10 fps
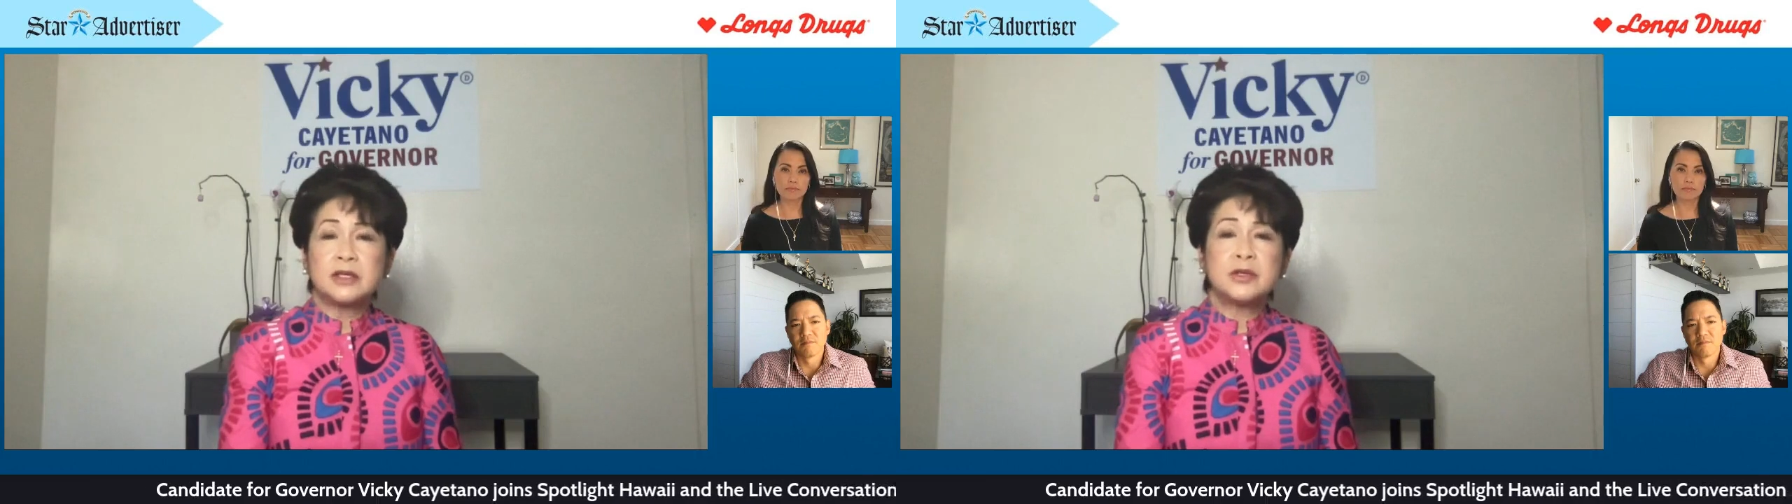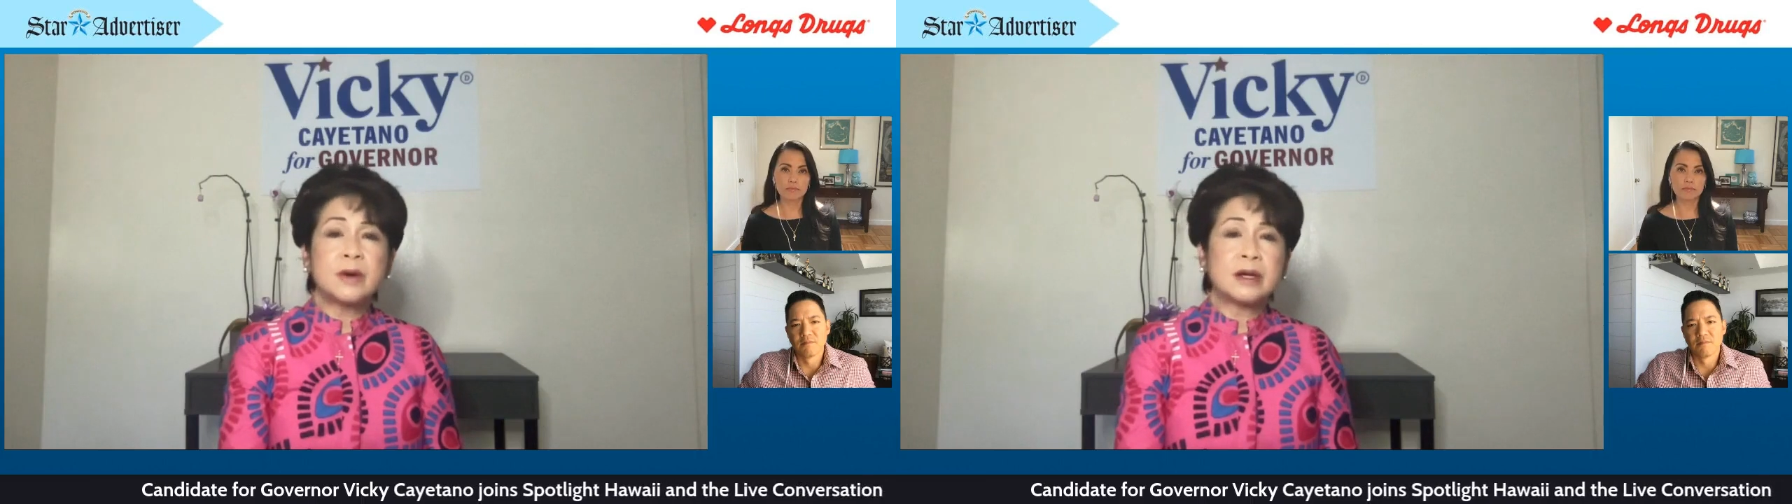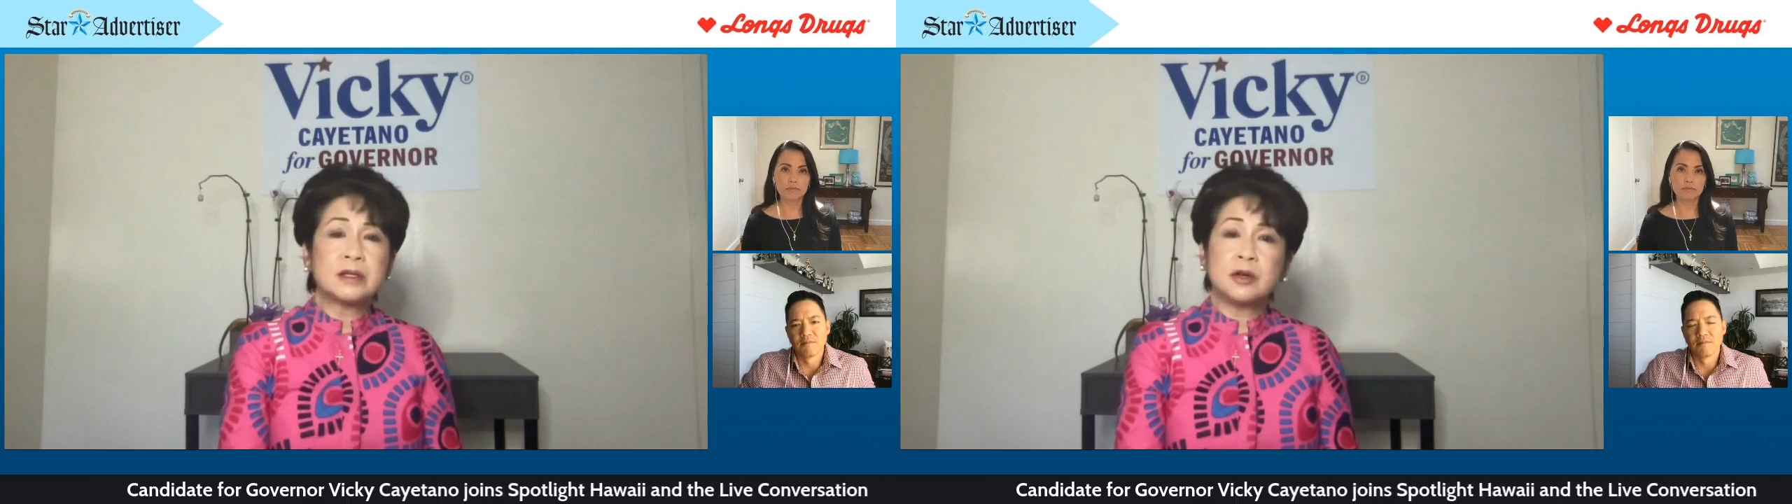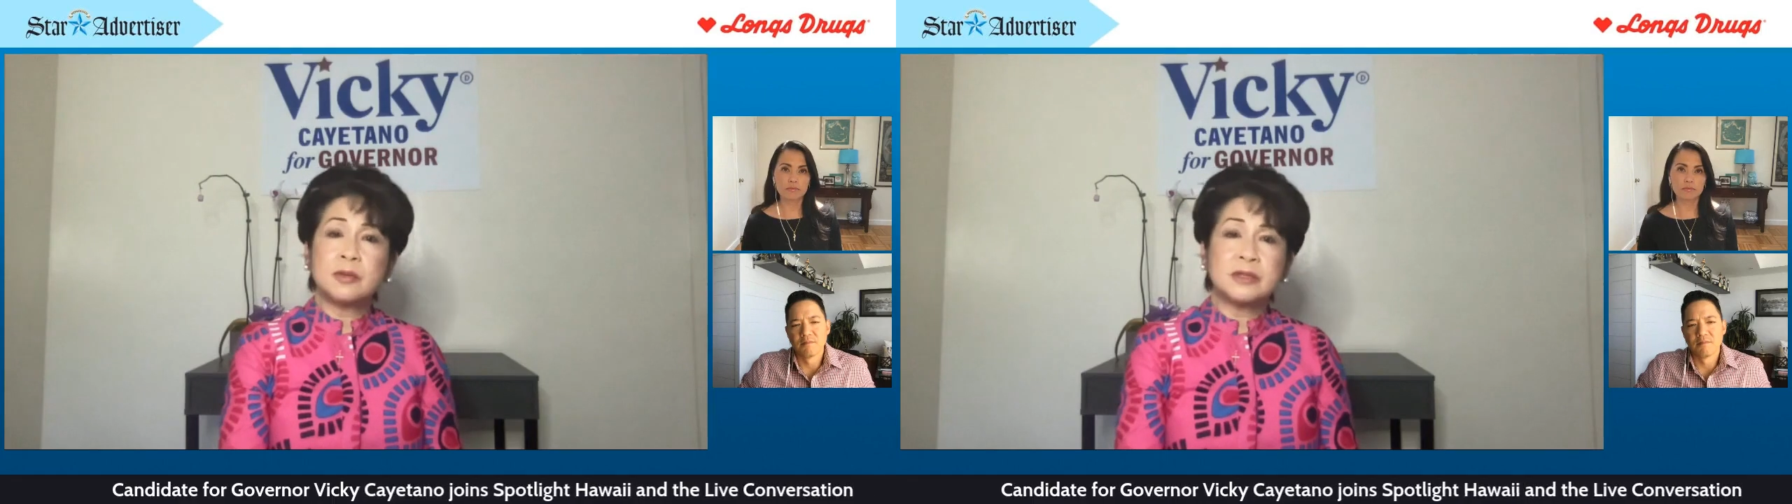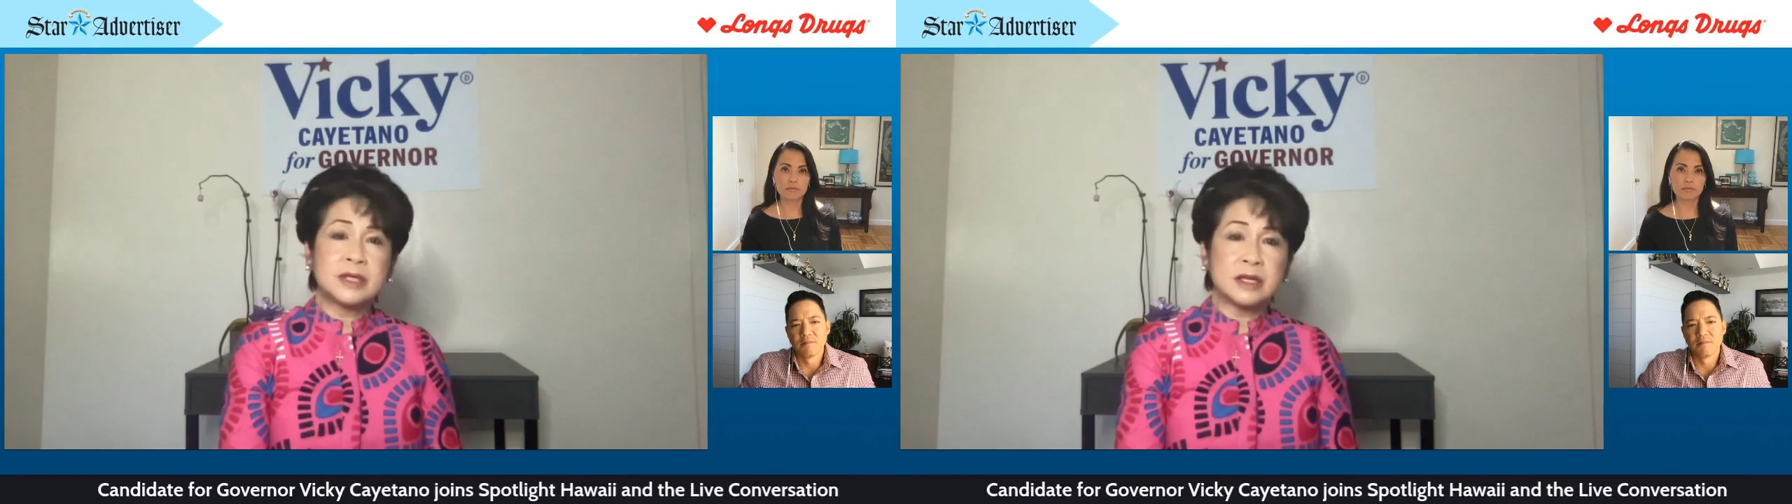to our
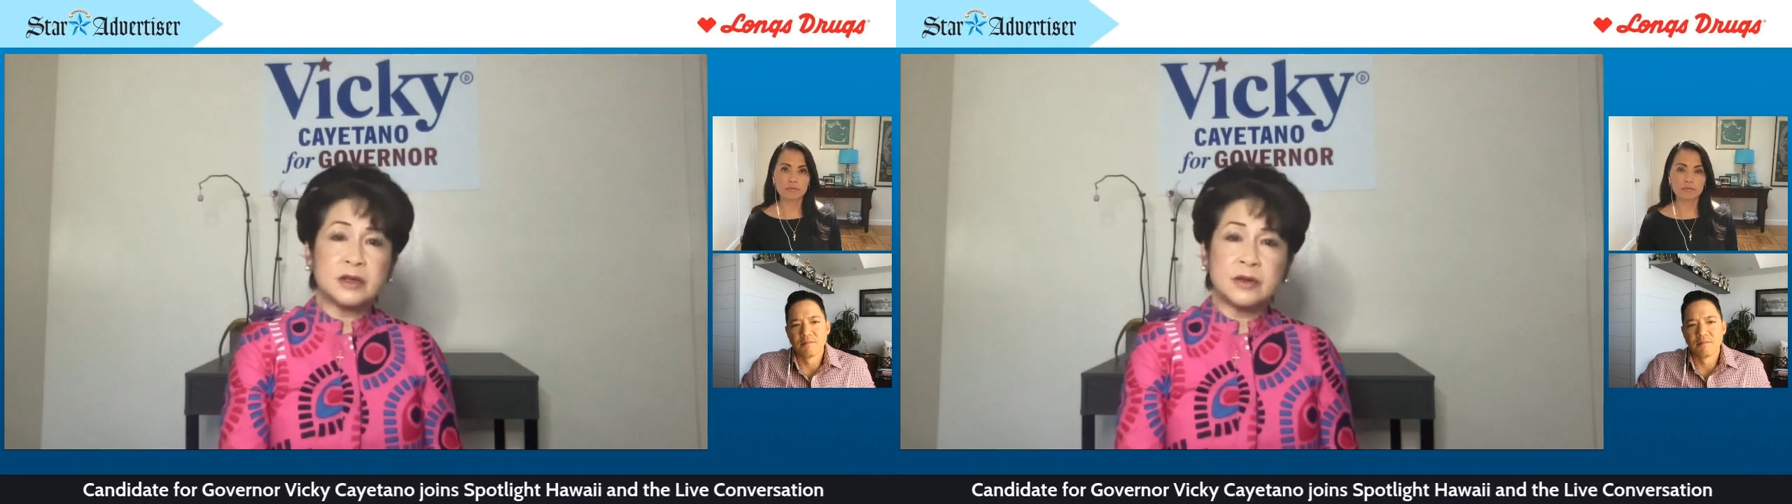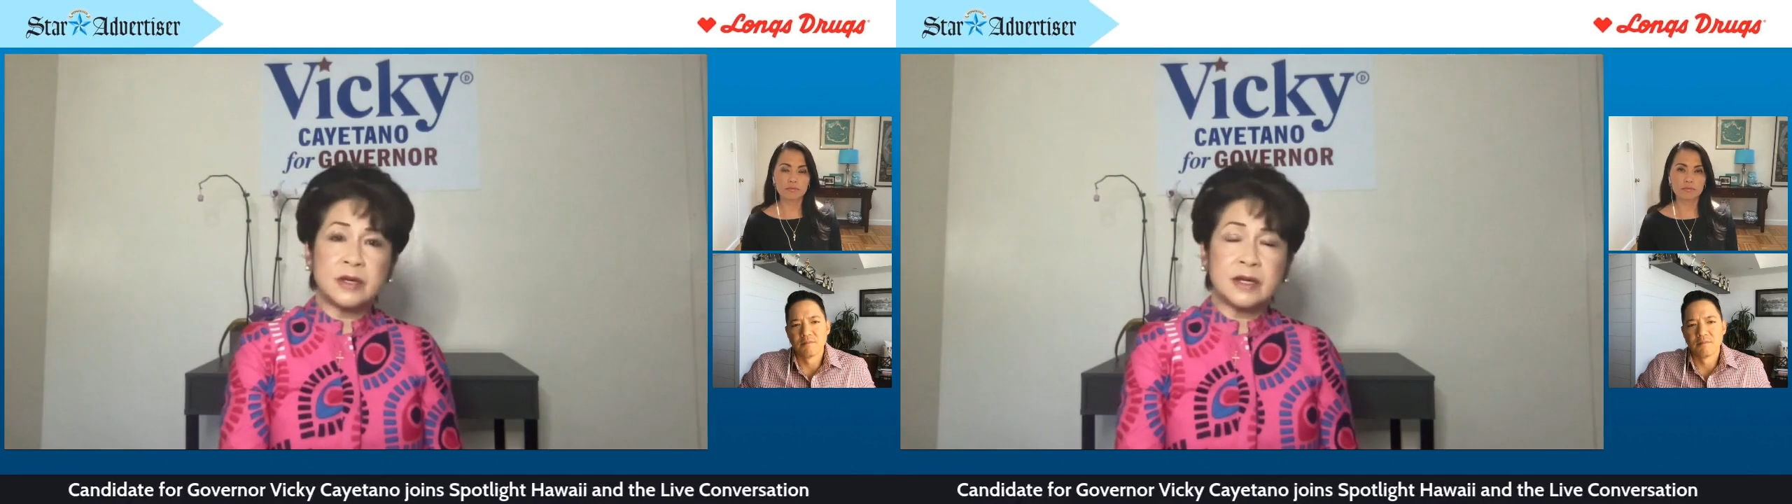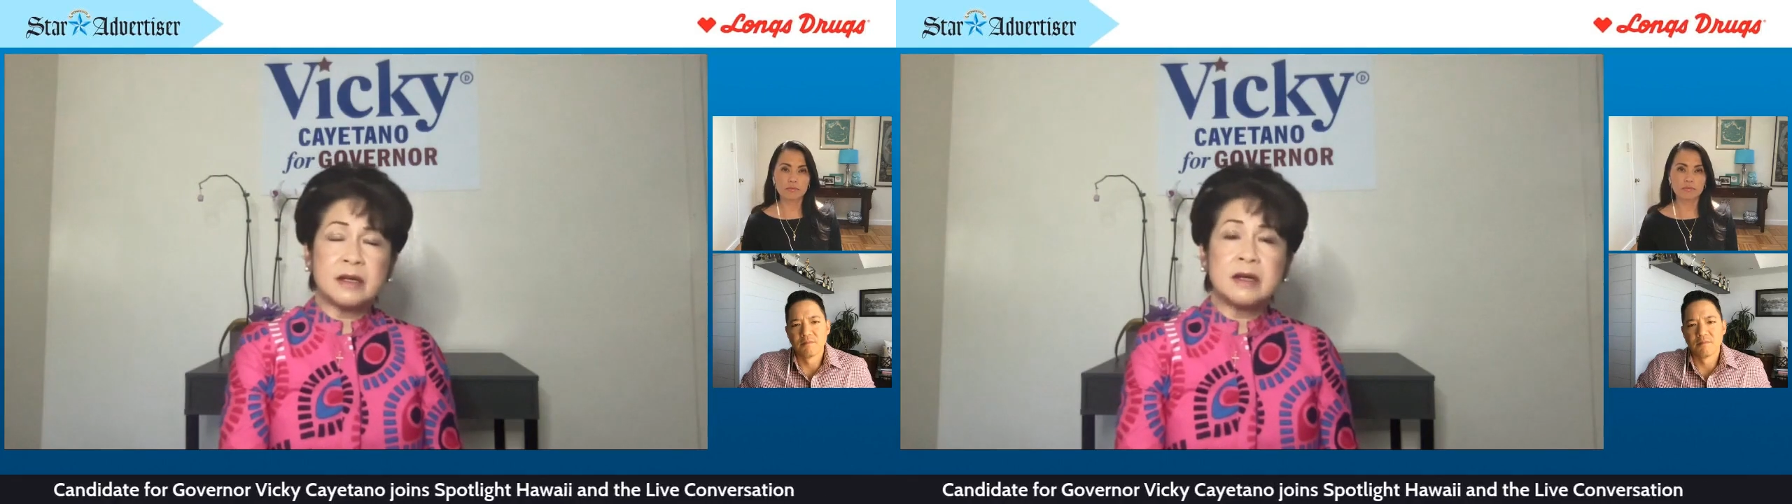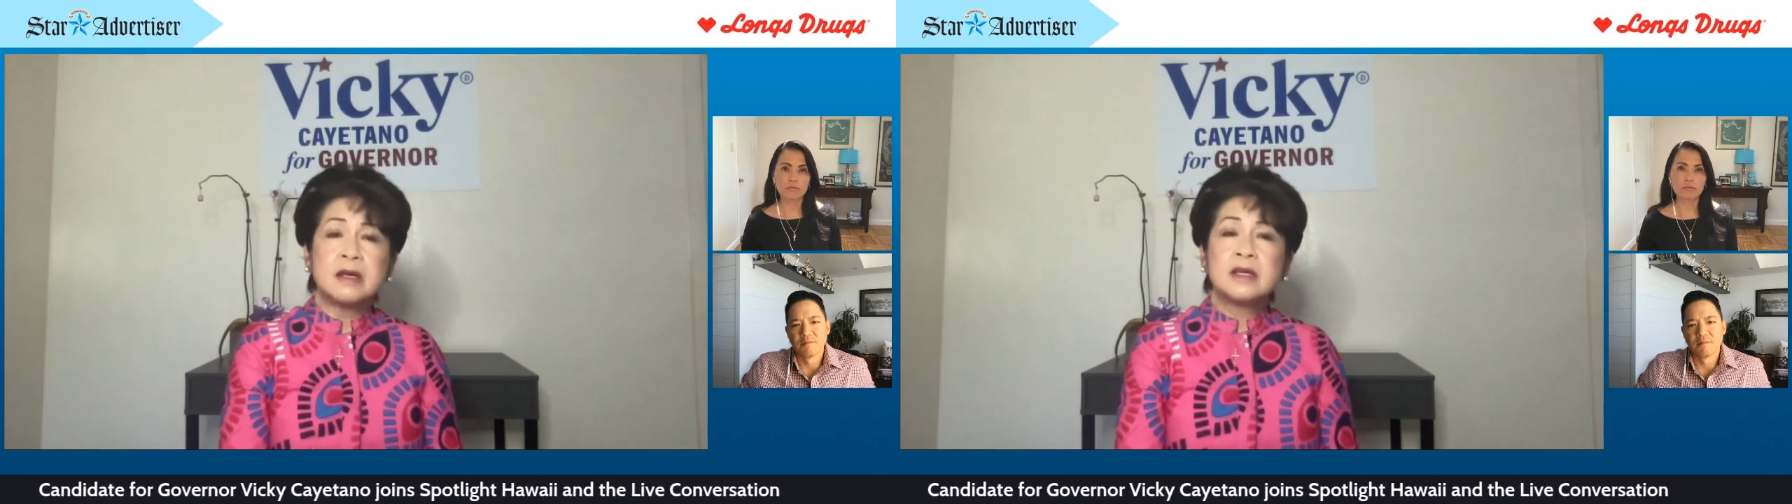global security.